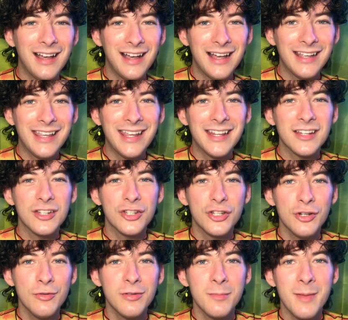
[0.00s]
I can't
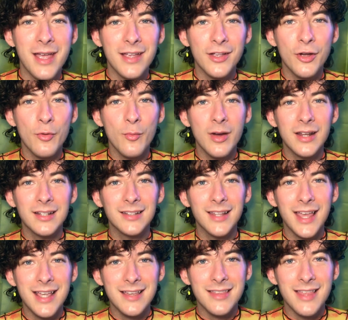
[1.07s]
do the mango one like